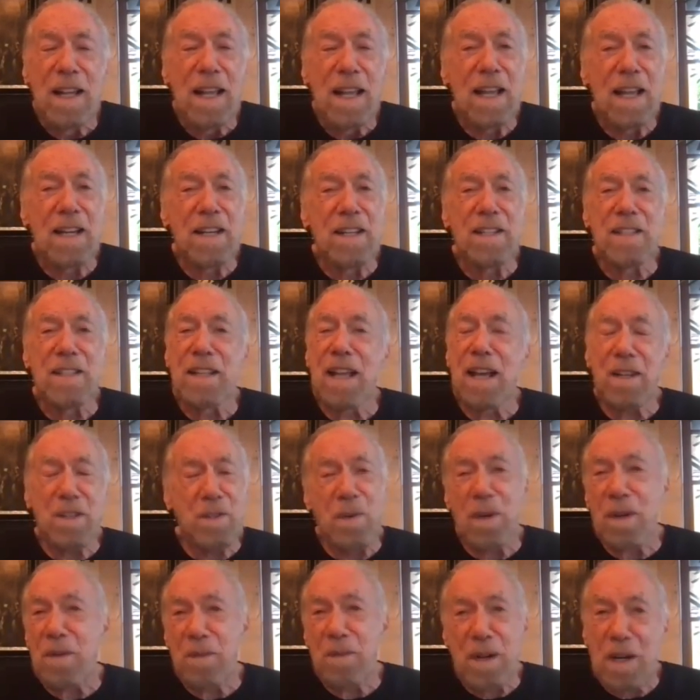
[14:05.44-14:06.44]
and not
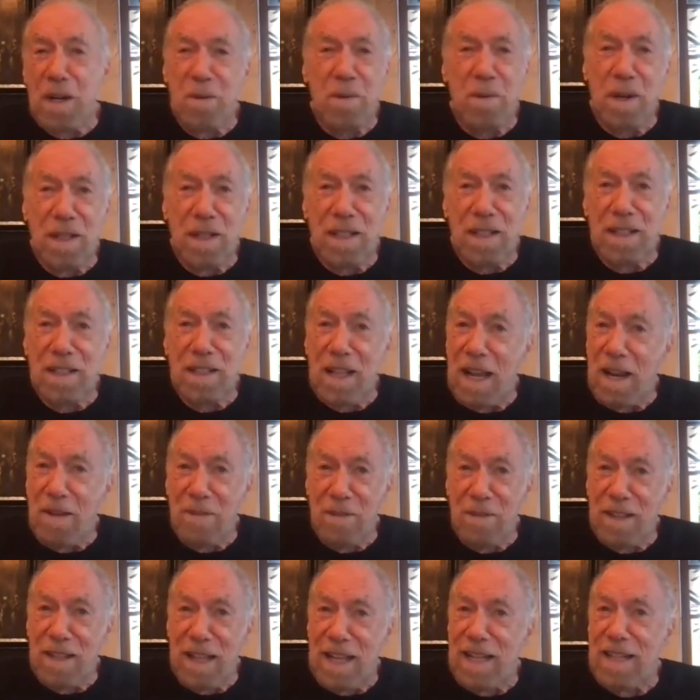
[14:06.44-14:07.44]
doing very well in life
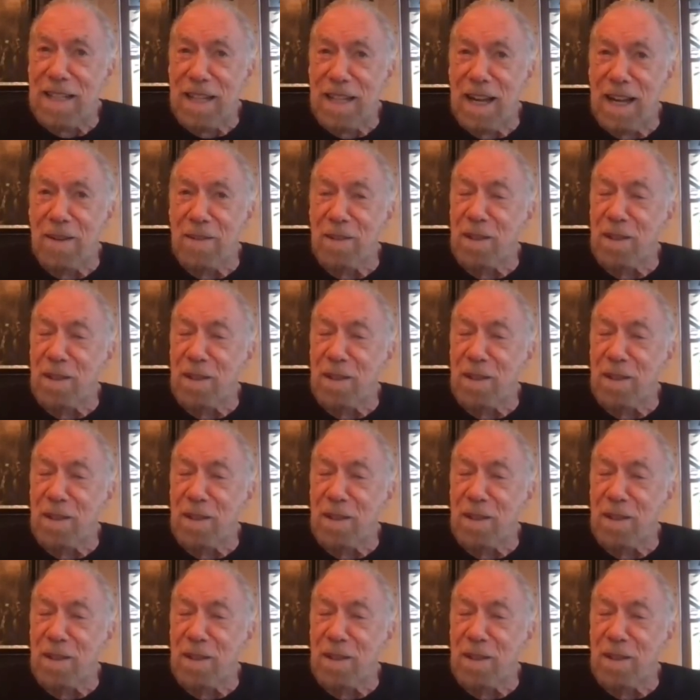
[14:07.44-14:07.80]
at that time,